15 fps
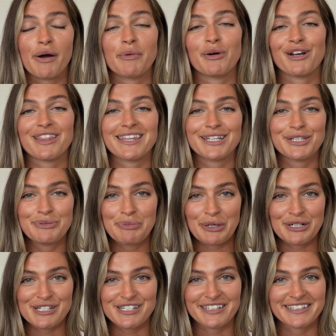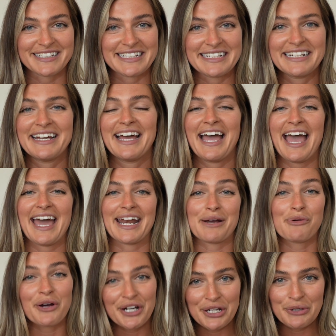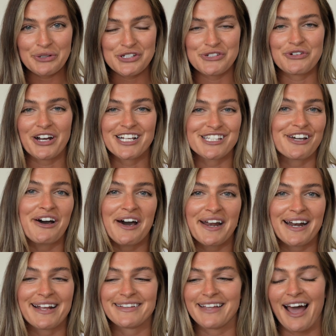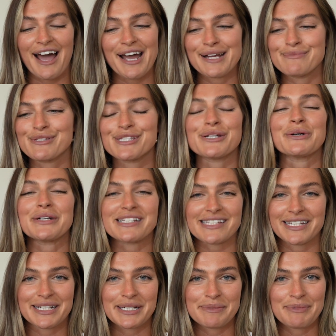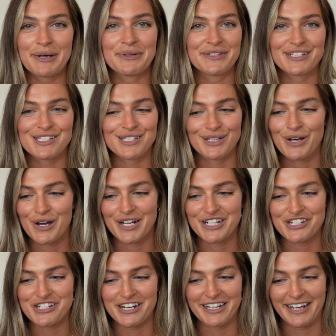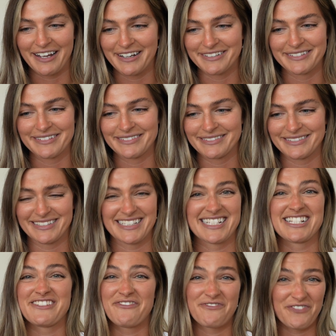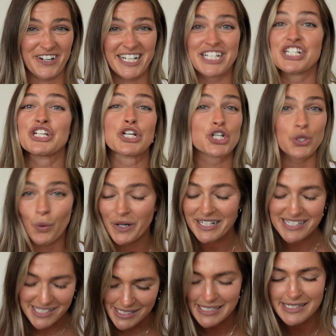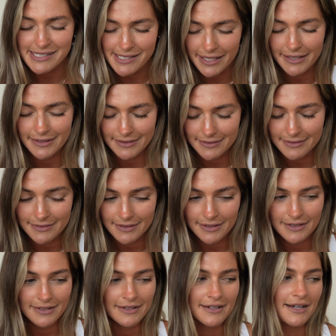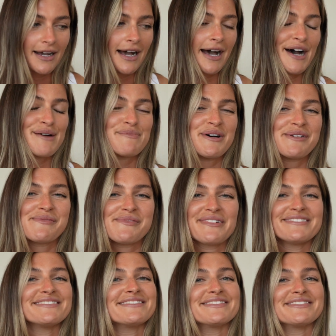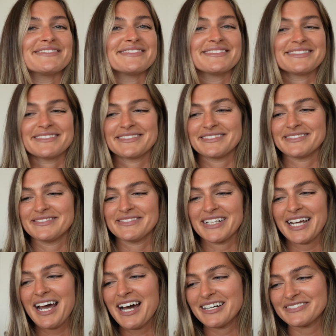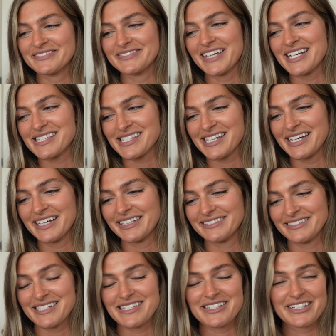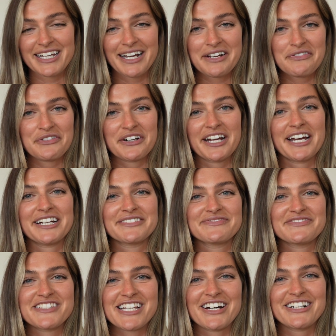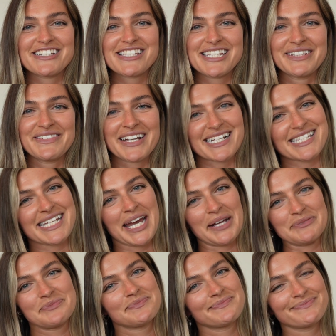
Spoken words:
I want to thank you personally, and I want to know what you guys got. I am so excited about this launch. Freaking short season. But yeah, that's all I got for you. So I'll see you next time.